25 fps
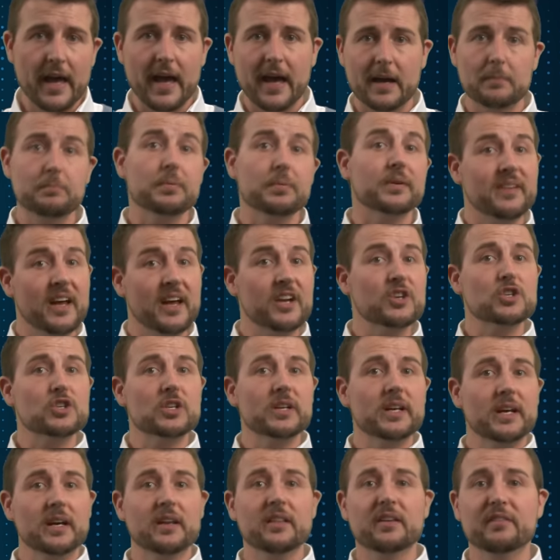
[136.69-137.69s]
and
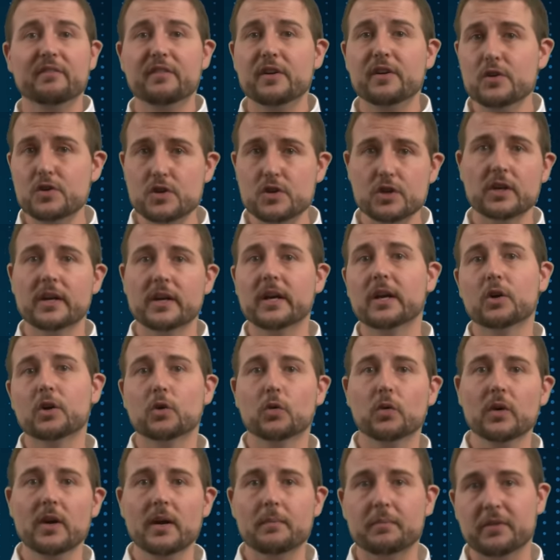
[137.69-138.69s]
potentially in the future
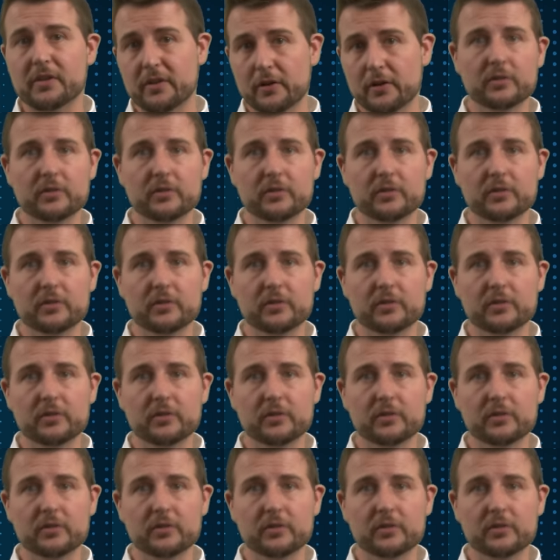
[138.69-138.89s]
encrypt